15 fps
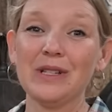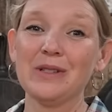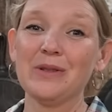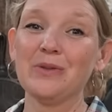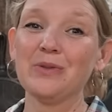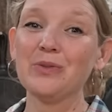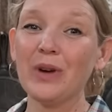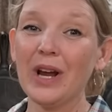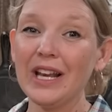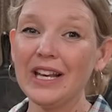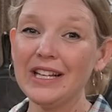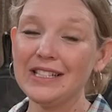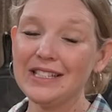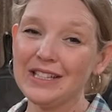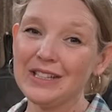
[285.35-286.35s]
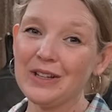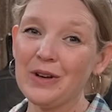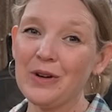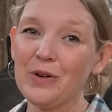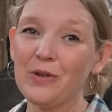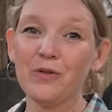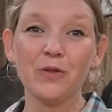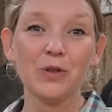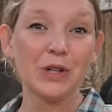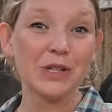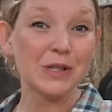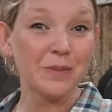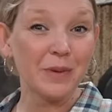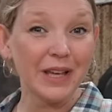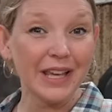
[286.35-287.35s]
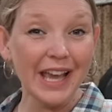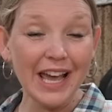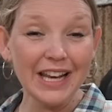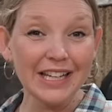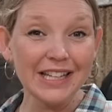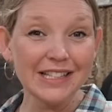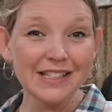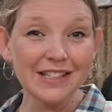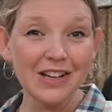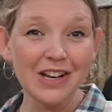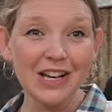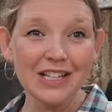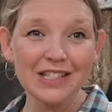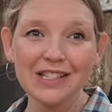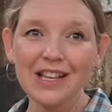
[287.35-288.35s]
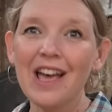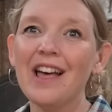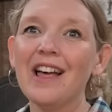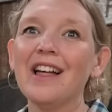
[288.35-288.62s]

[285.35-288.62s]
it's ready to go for spaghetti sauce.